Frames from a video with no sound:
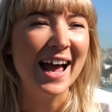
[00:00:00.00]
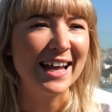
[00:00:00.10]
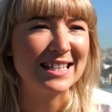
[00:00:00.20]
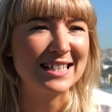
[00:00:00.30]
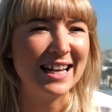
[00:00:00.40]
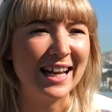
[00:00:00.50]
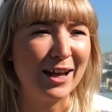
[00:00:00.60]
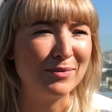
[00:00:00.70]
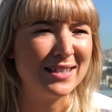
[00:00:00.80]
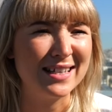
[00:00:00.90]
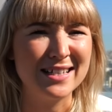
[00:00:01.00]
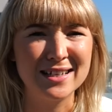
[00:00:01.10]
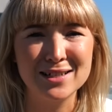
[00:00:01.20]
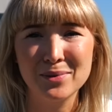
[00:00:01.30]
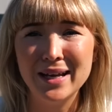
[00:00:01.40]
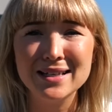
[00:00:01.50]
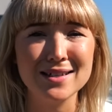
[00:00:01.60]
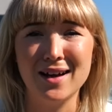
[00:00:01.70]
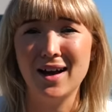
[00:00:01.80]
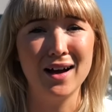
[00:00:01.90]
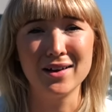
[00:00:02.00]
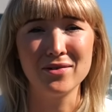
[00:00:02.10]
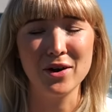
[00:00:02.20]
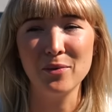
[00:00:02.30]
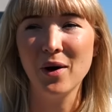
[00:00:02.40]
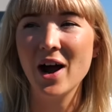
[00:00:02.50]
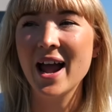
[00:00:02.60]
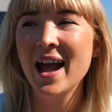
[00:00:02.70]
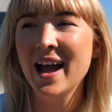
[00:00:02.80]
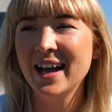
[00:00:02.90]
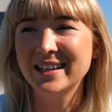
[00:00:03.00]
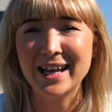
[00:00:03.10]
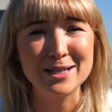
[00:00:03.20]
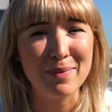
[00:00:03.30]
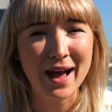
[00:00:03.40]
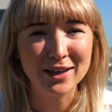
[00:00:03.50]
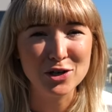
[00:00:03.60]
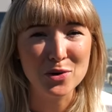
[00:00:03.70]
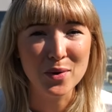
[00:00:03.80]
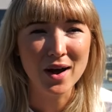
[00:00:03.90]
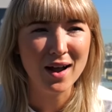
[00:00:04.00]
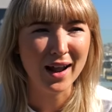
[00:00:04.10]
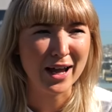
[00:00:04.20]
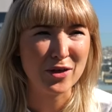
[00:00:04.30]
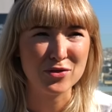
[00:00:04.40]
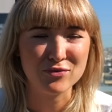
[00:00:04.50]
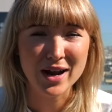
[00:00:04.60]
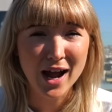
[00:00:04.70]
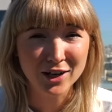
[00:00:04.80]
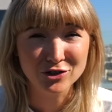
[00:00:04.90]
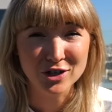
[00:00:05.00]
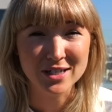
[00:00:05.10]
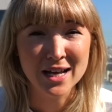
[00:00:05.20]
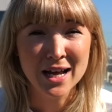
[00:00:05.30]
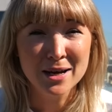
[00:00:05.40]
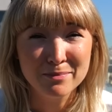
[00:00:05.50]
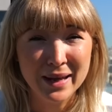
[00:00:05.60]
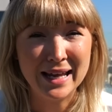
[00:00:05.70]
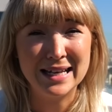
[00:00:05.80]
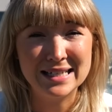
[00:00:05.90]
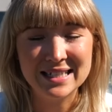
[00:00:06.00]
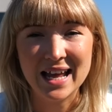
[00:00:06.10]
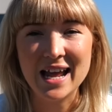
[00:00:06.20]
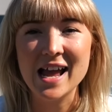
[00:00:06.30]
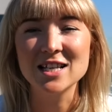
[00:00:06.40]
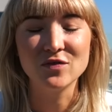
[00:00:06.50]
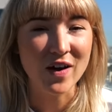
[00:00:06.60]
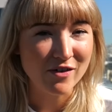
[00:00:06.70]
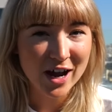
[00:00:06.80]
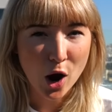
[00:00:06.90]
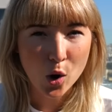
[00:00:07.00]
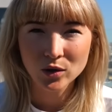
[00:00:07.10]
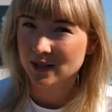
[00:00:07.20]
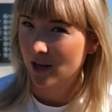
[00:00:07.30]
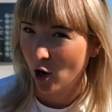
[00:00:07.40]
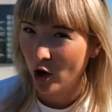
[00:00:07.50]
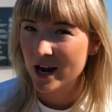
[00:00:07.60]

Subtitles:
It's nicknamed the City of Sweets. I don't know why. Dates back to like 300 BC. It's very old, there's a lot of